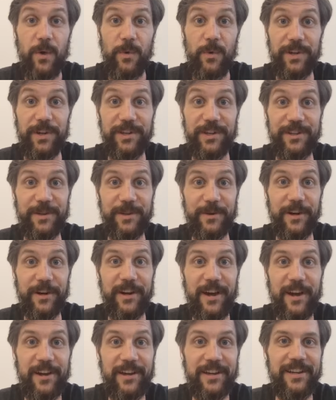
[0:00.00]
We did do
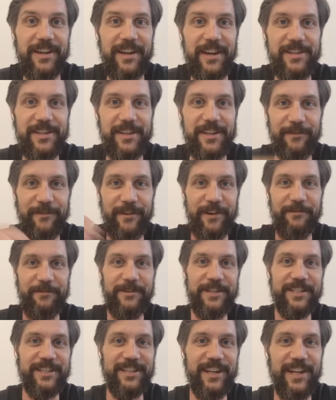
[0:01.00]
a survey
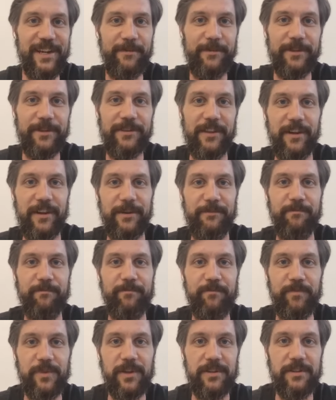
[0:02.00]
recently with
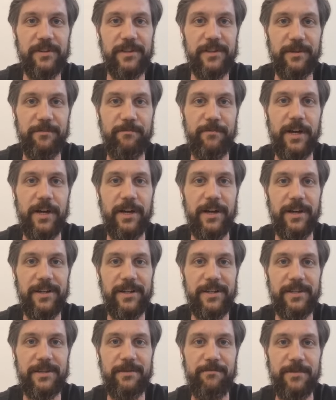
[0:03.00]
some
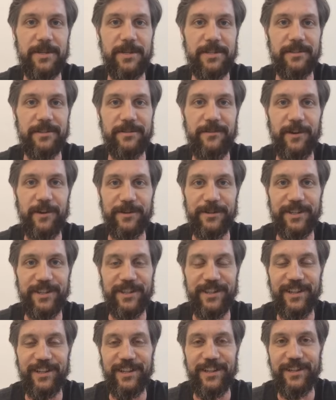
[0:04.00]
business folks
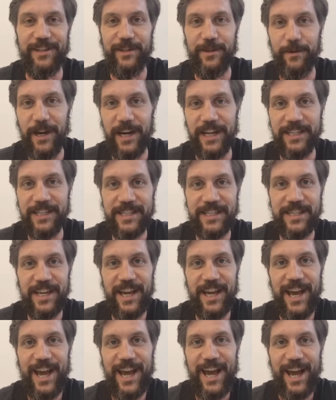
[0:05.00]
in the US
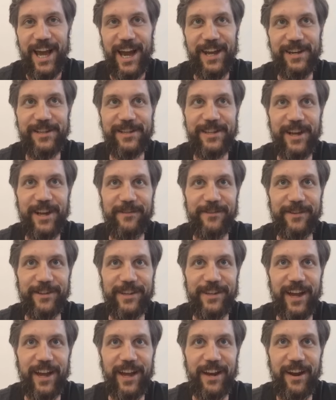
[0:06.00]
and
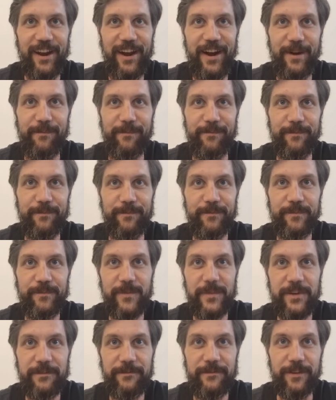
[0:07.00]
discovered that
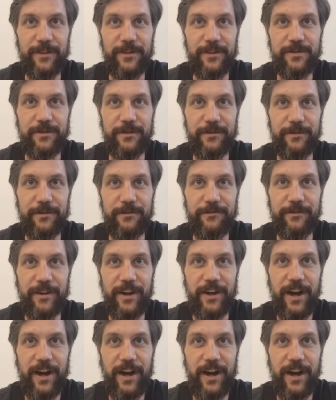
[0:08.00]
for the sort of